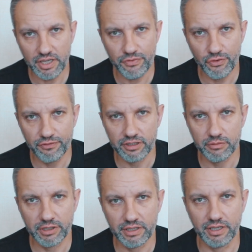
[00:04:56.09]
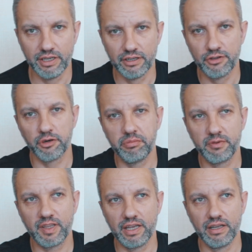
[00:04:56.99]
If you will be in
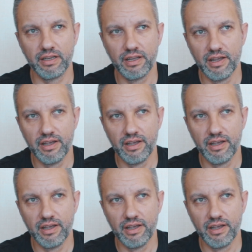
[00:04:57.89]
top 10